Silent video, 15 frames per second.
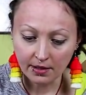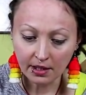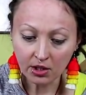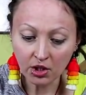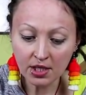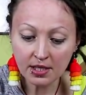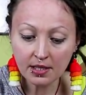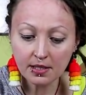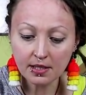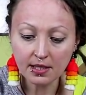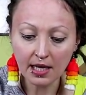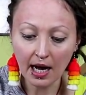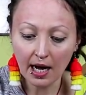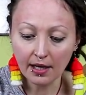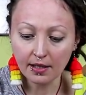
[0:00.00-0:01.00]
decrease in
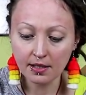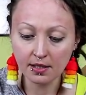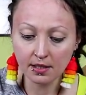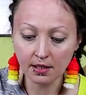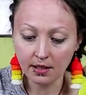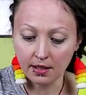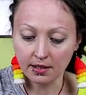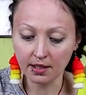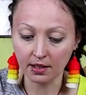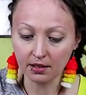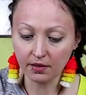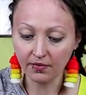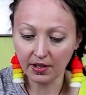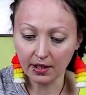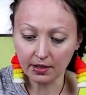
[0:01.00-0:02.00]
size
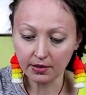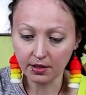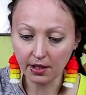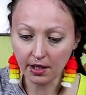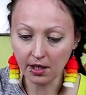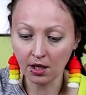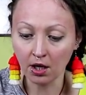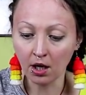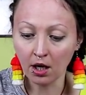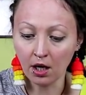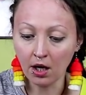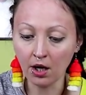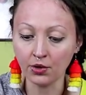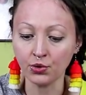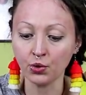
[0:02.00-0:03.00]
significantly
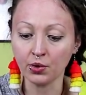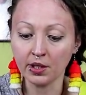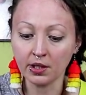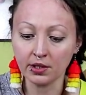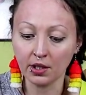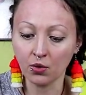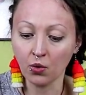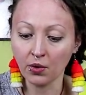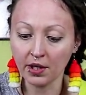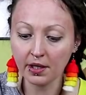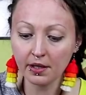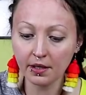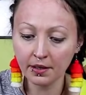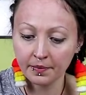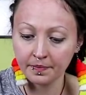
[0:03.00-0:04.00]
during the
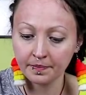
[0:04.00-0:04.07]
cooking.